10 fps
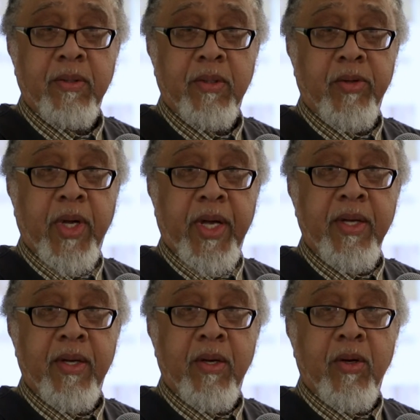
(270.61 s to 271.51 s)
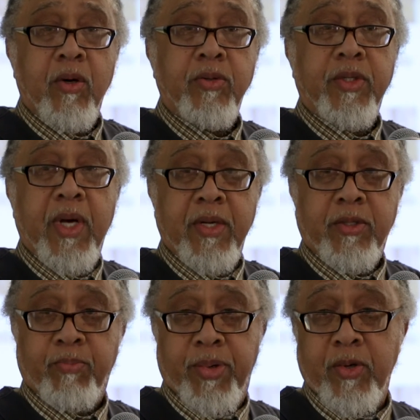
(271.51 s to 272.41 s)
okay, who's an
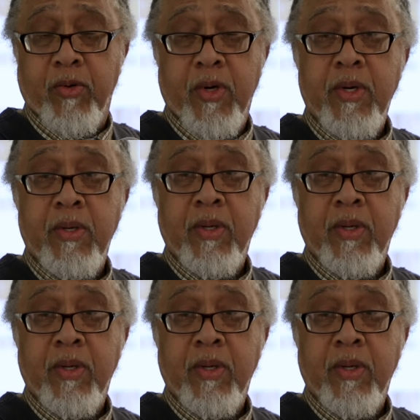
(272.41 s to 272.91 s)
entrepreneur,